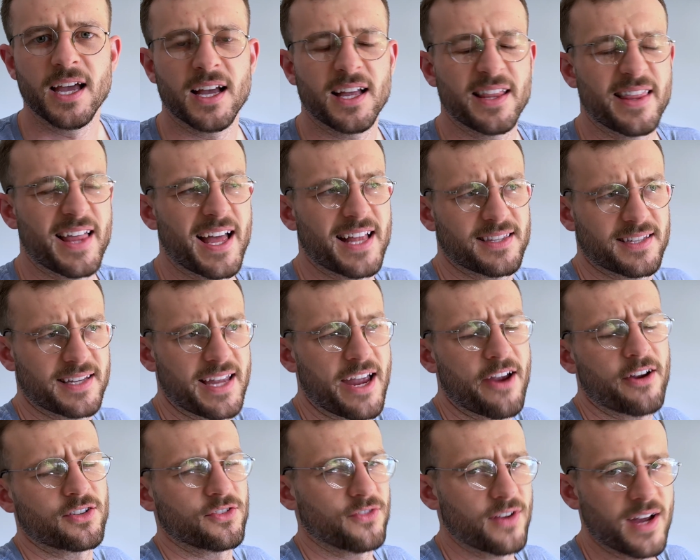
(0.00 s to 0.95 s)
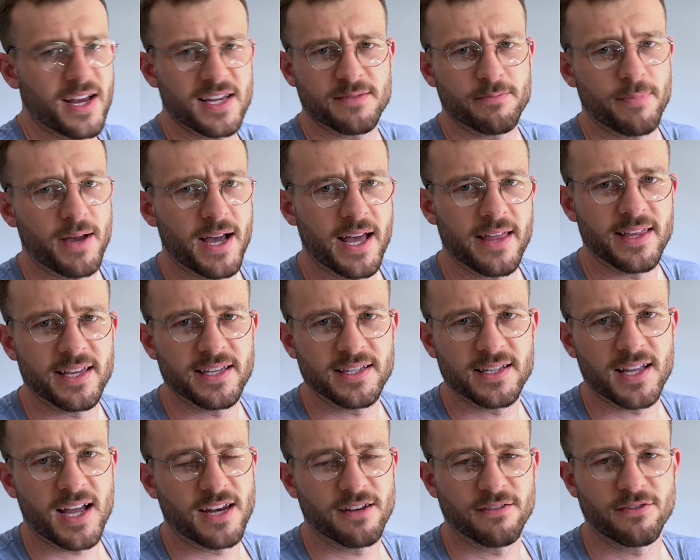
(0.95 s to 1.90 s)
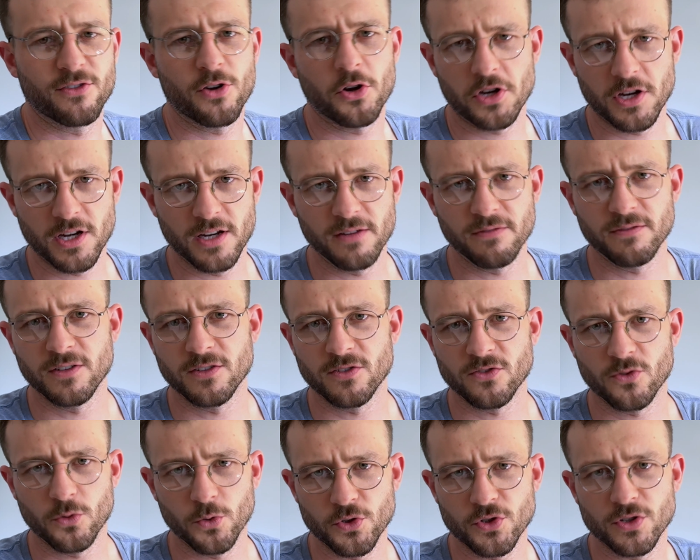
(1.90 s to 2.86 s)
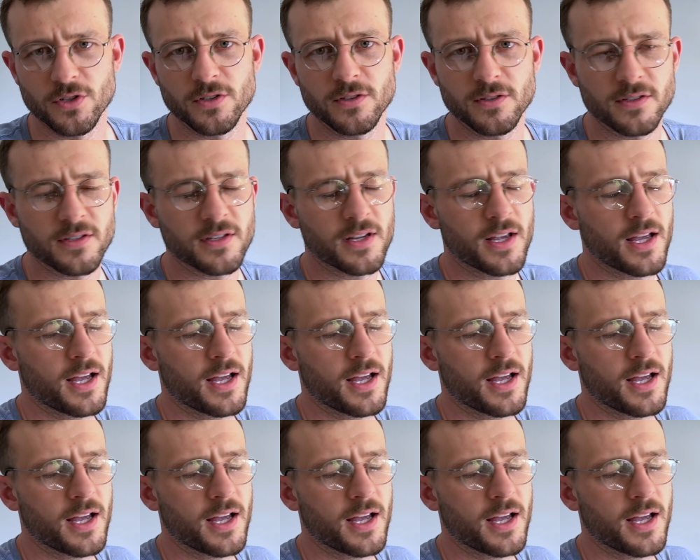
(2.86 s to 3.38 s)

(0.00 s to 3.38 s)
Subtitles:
that's characterized by these kind of cognitive distortions.